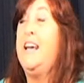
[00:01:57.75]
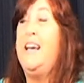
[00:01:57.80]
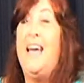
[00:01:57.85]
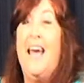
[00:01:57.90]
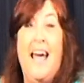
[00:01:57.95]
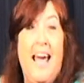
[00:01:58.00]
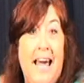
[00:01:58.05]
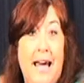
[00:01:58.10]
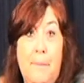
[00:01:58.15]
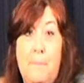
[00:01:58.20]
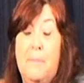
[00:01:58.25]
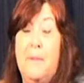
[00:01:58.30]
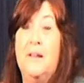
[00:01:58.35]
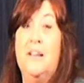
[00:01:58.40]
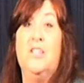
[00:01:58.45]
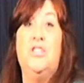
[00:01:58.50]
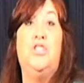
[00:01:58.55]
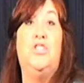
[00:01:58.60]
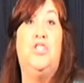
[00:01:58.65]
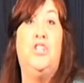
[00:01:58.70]
keep
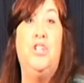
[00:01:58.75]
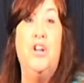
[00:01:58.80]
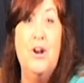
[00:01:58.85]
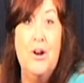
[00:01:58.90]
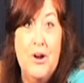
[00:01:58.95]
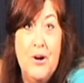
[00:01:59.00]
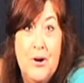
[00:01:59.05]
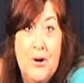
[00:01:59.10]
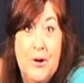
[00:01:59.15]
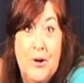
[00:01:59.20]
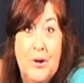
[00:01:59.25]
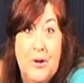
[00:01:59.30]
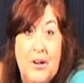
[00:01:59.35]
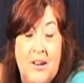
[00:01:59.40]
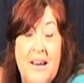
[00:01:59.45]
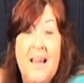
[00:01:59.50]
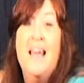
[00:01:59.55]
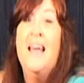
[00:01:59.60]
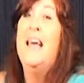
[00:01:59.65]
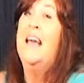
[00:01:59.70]
tuned.
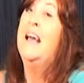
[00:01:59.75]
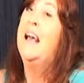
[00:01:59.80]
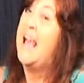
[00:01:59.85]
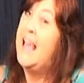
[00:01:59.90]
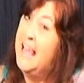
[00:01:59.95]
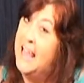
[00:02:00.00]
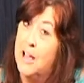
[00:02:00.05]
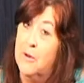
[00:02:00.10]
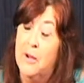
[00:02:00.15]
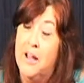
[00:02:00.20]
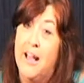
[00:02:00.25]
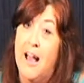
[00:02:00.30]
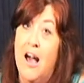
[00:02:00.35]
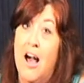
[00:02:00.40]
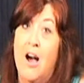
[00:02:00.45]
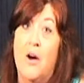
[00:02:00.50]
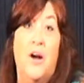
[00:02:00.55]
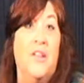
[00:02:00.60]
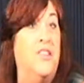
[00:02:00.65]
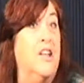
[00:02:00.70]
Here we
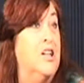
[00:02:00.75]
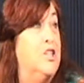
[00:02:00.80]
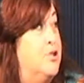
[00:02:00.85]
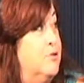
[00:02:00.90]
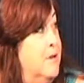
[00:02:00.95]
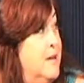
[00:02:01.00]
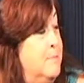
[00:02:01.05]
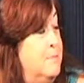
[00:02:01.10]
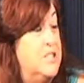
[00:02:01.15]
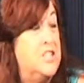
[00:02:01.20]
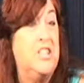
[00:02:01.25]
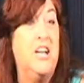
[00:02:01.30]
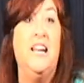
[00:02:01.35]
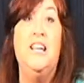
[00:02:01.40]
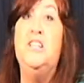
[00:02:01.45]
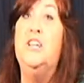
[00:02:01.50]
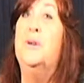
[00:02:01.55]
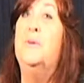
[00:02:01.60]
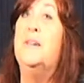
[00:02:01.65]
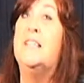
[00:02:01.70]
go at the Dream
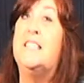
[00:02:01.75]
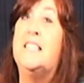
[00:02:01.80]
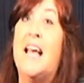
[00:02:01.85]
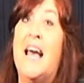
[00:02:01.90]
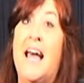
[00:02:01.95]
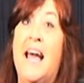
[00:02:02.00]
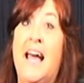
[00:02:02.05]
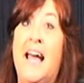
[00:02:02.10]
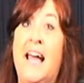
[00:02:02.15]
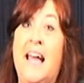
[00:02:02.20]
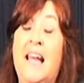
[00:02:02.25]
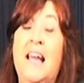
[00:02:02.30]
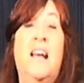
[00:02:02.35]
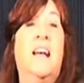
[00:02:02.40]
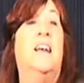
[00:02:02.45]
Machine USA.